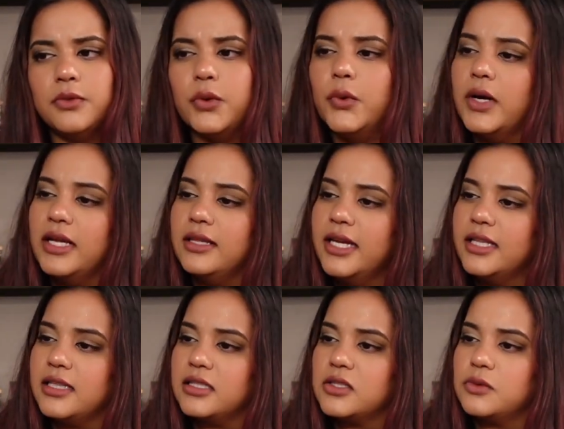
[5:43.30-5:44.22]
Ooh, I
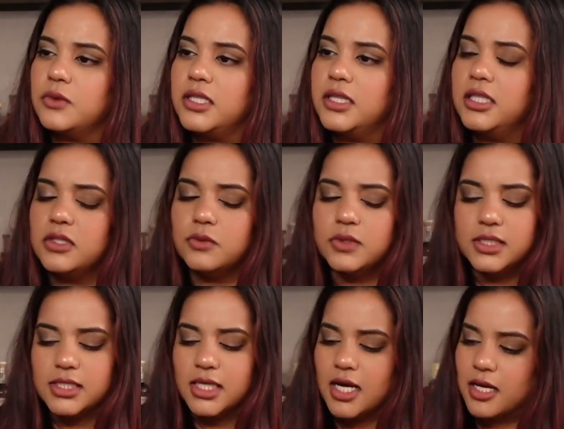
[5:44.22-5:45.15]
like this one. This
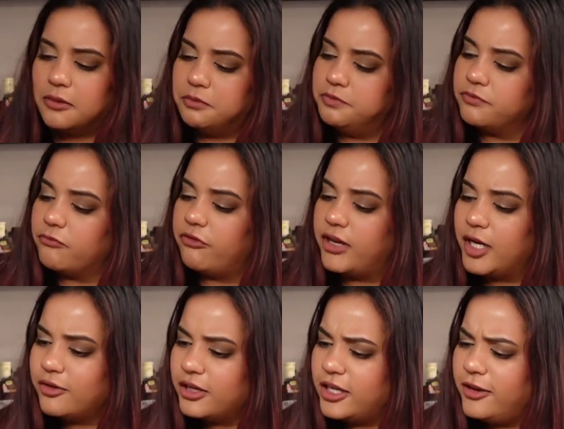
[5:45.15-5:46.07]
was
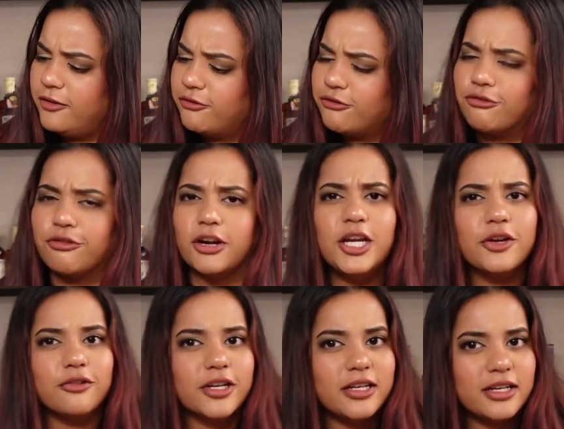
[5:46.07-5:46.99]
very
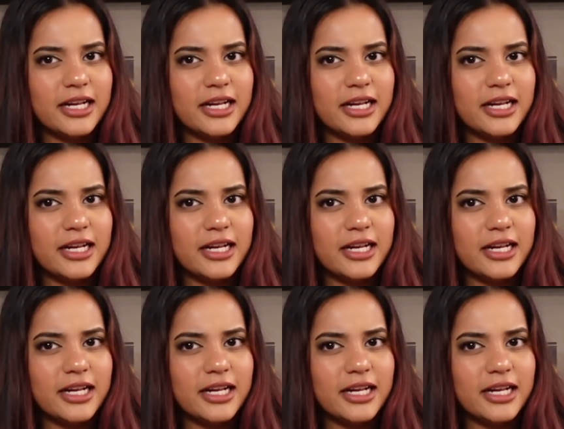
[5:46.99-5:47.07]
fragrant.